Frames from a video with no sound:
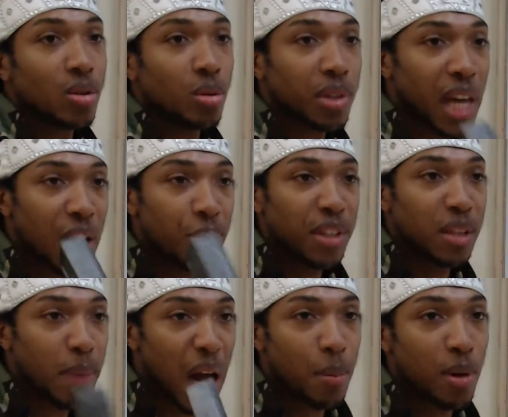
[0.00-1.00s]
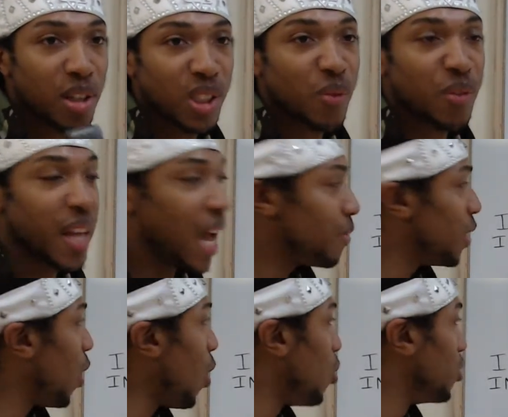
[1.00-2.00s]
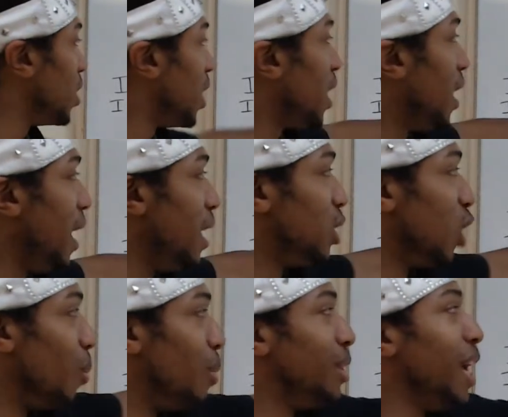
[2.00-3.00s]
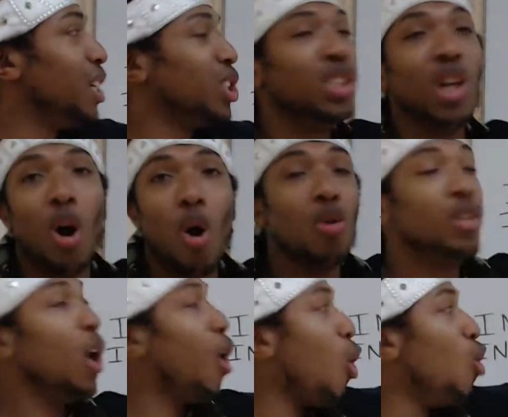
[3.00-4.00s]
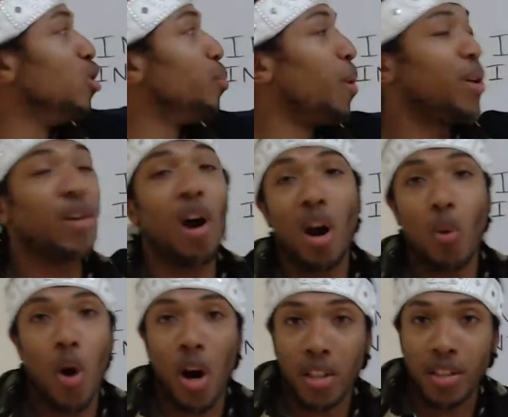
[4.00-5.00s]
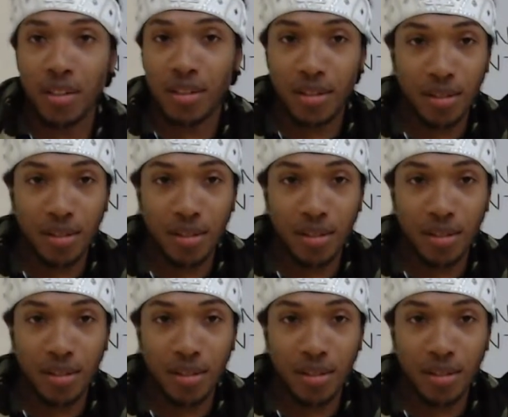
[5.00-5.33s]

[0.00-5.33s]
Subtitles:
You can't read the Bible yourself and have your own interpretation, your own Patharwan.